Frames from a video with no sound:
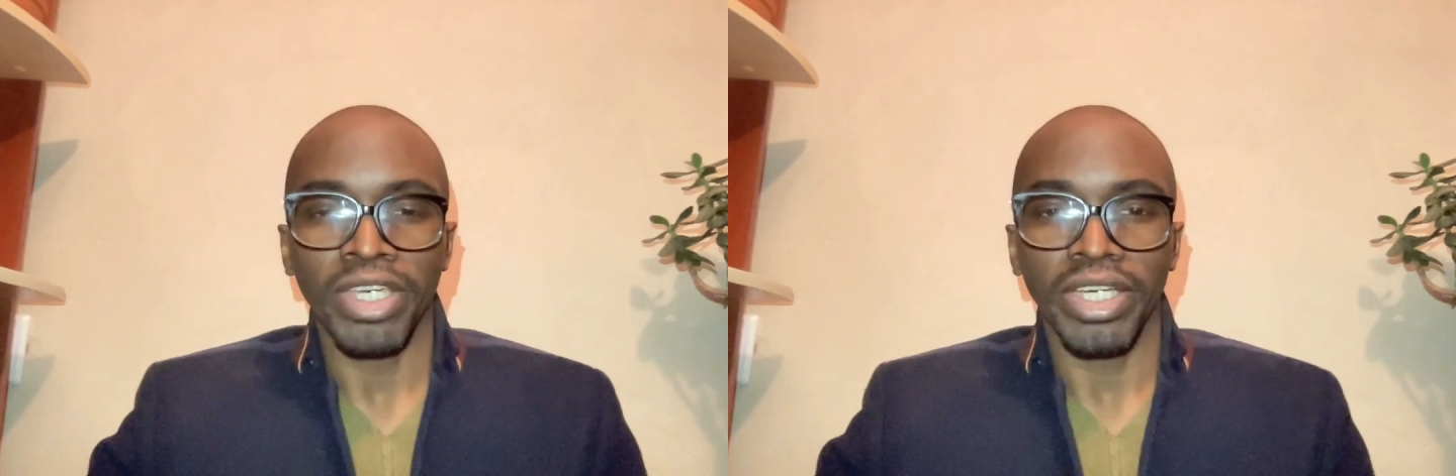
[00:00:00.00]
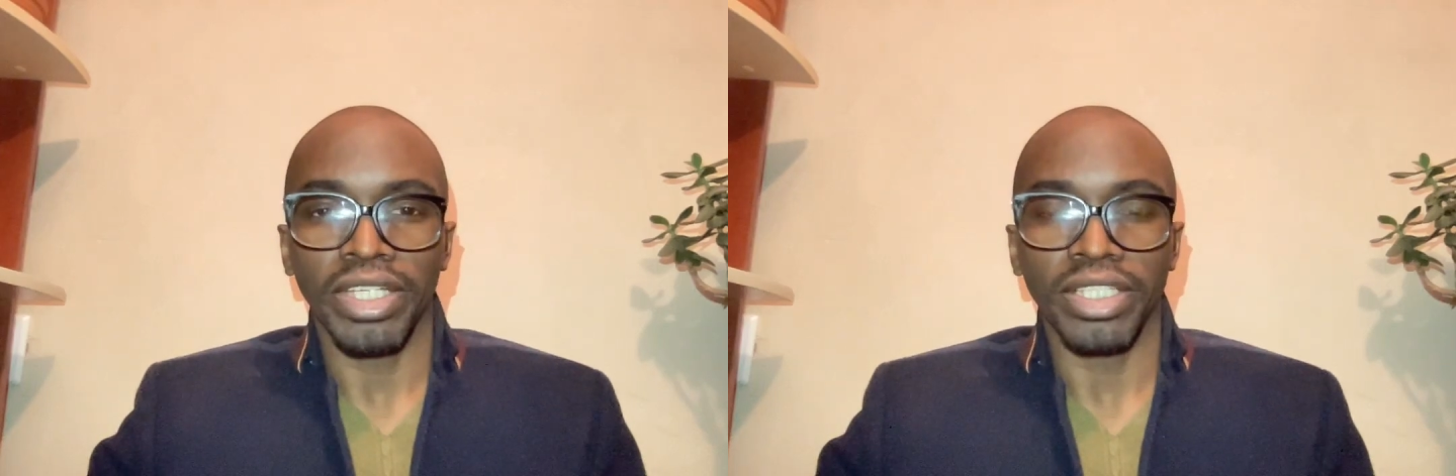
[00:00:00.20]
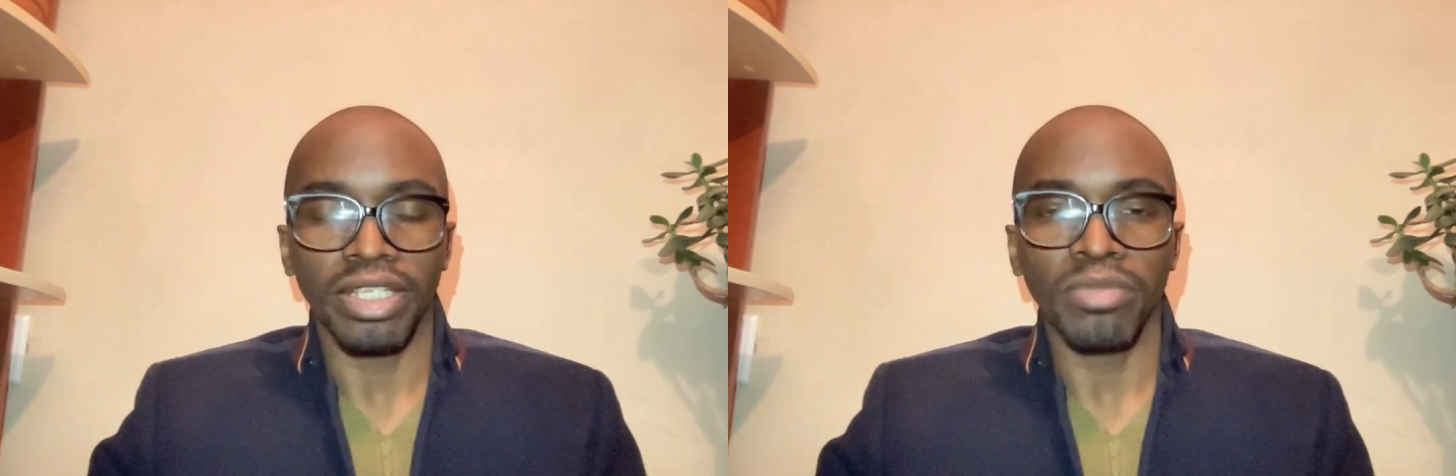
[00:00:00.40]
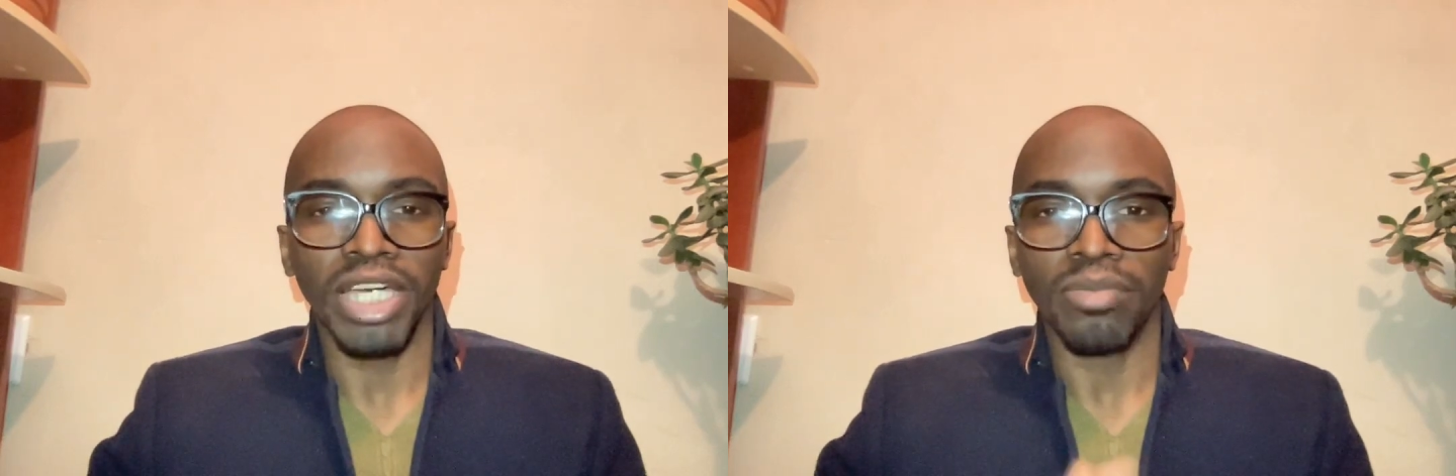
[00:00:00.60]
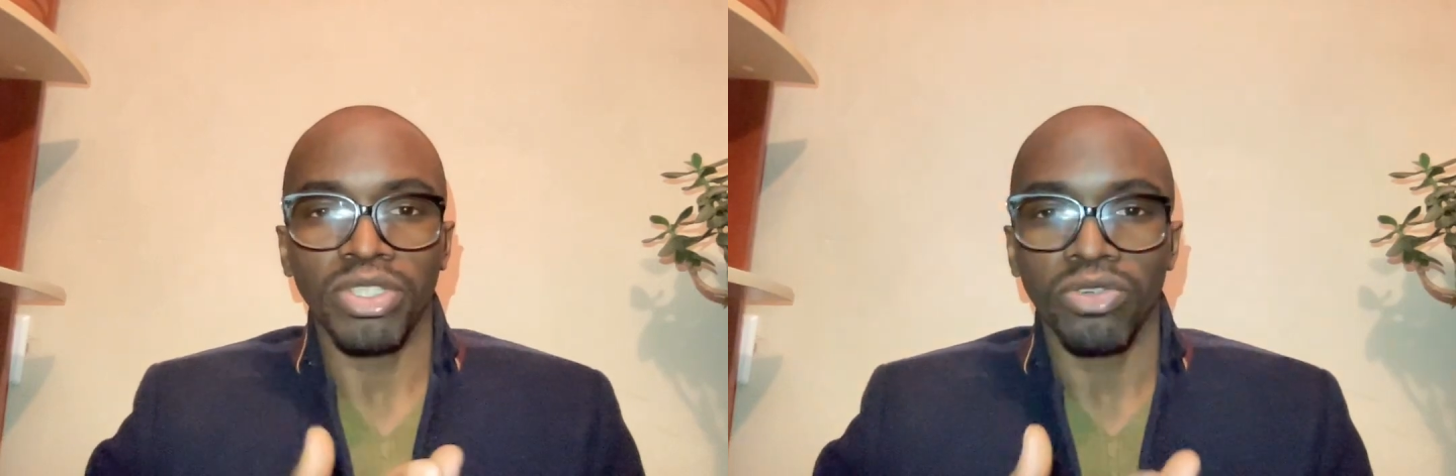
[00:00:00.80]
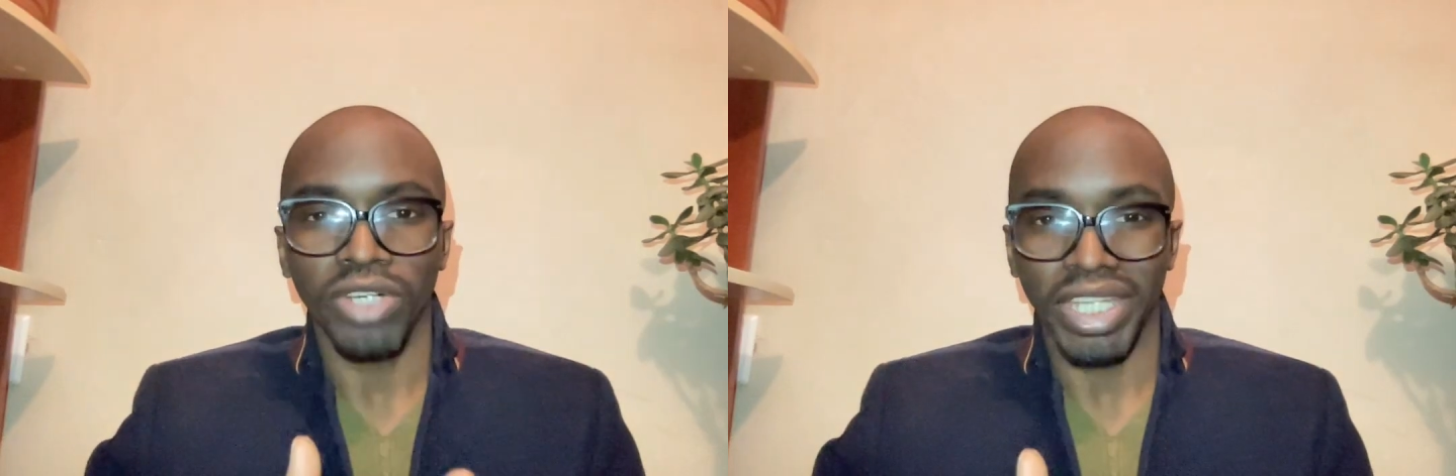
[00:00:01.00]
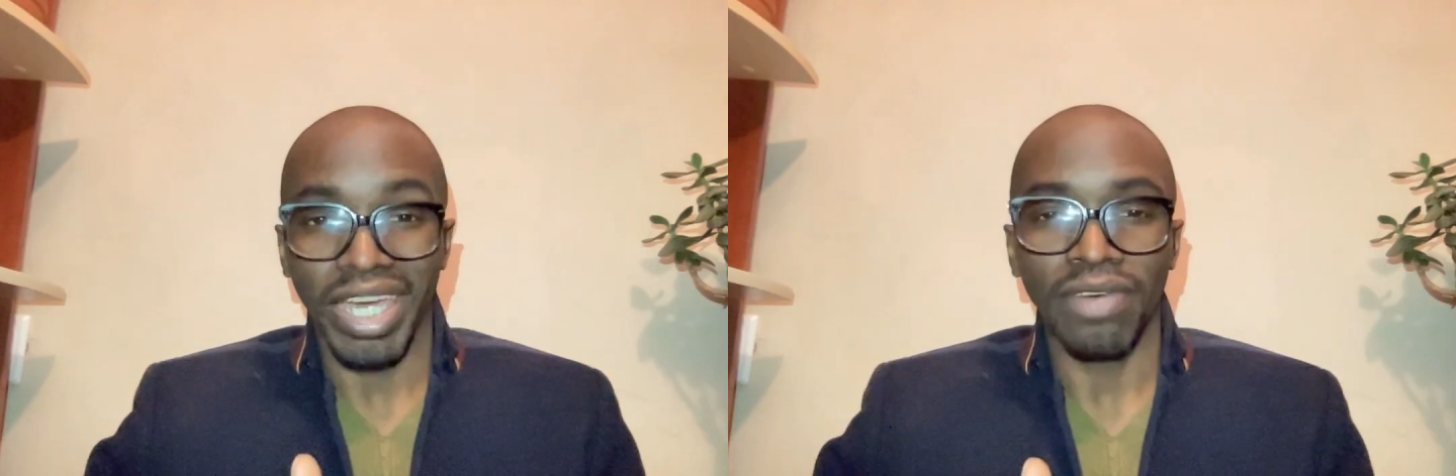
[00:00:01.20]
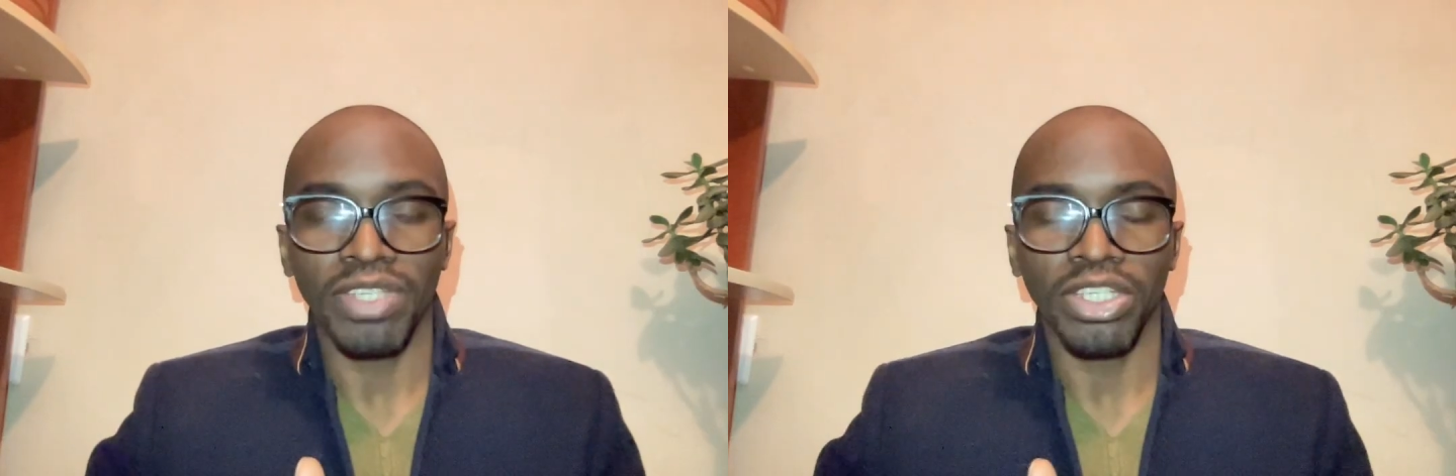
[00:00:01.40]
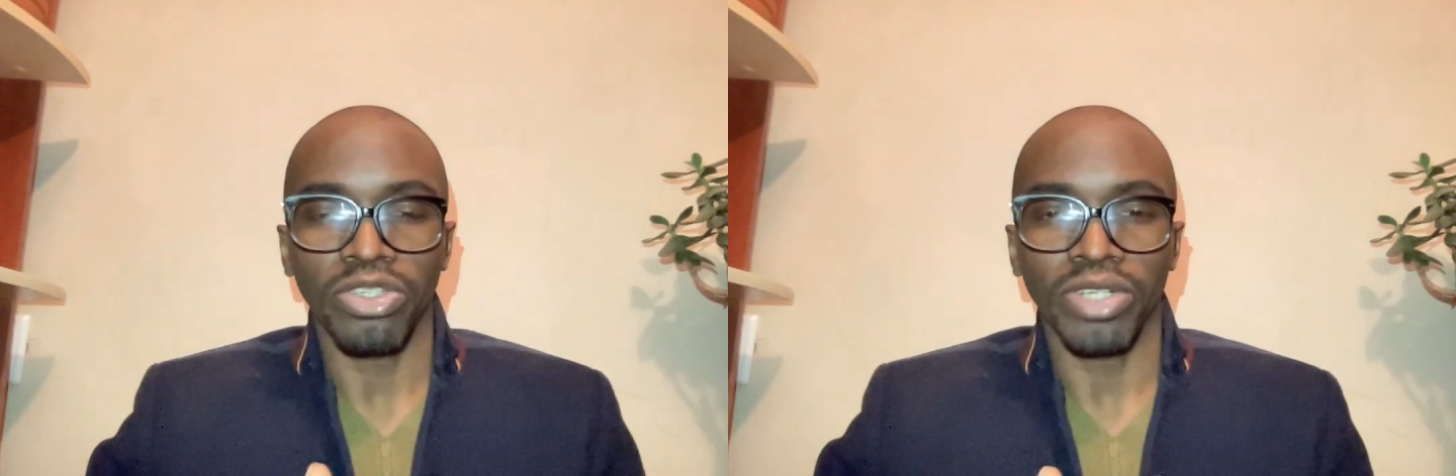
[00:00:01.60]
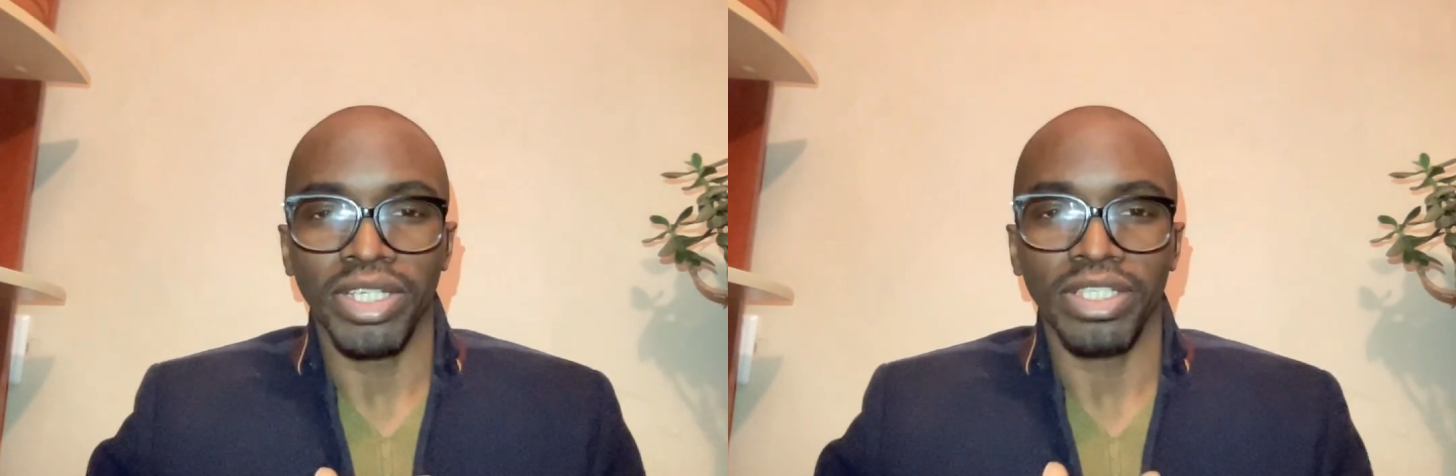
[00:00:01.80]
and sometimes you already have it in
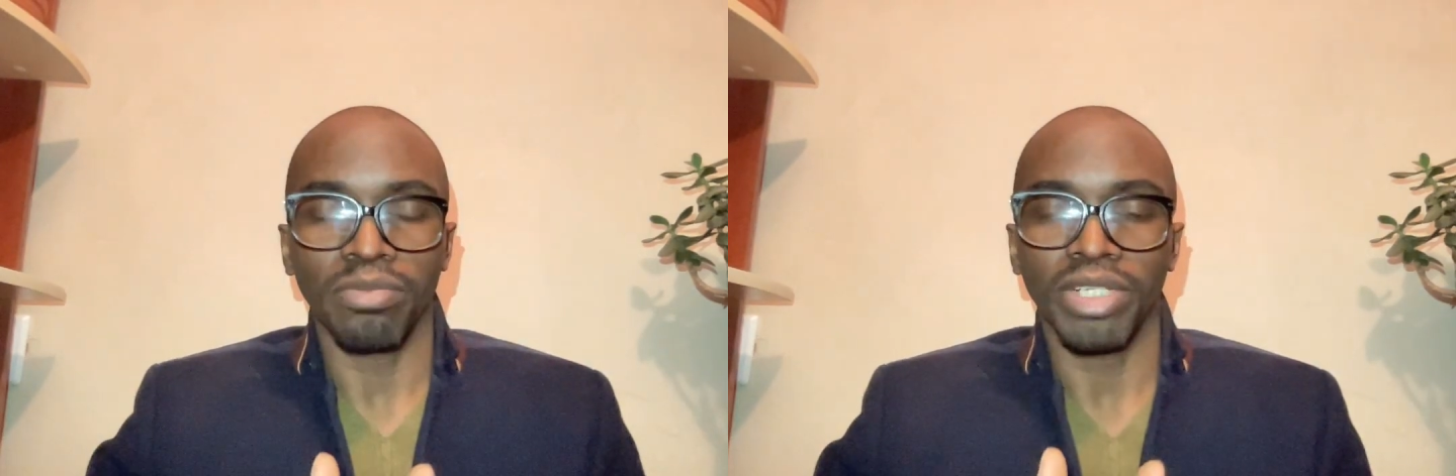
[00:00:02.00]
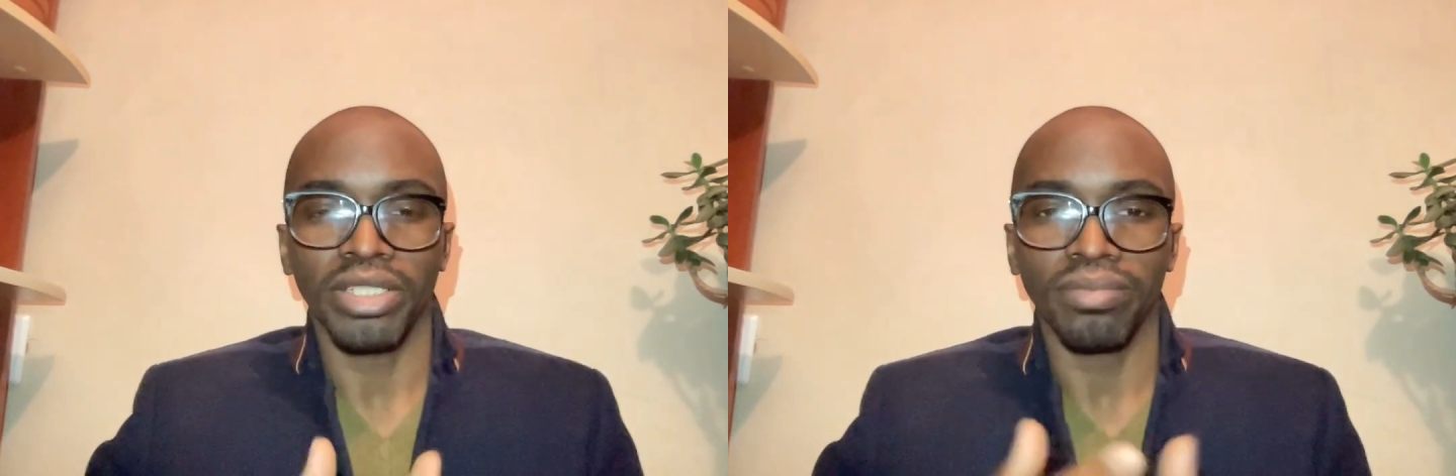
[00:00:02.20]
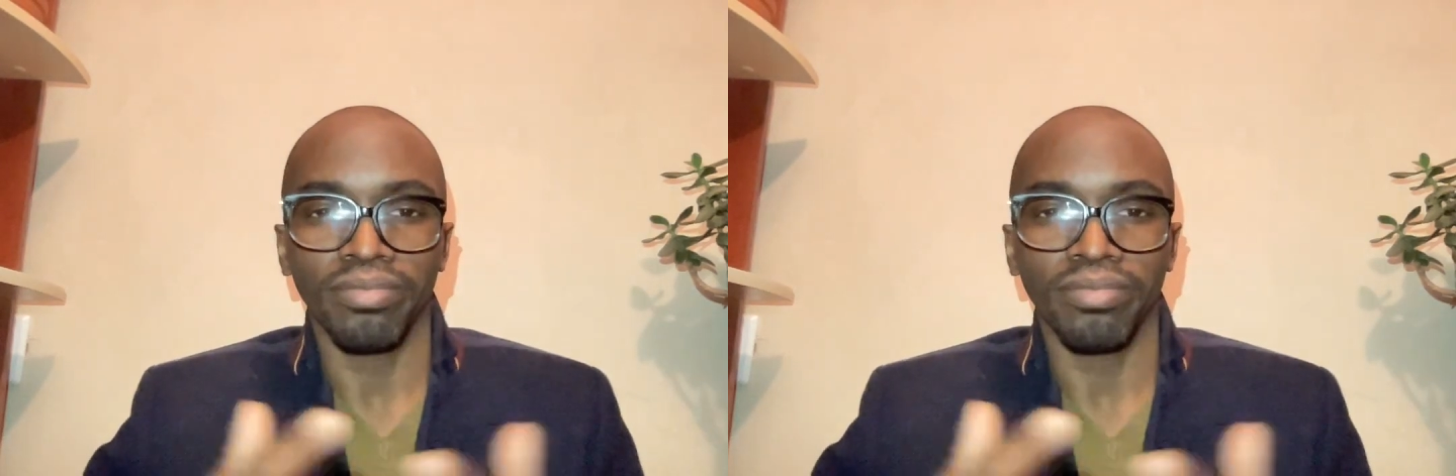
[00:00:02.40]
your hands, but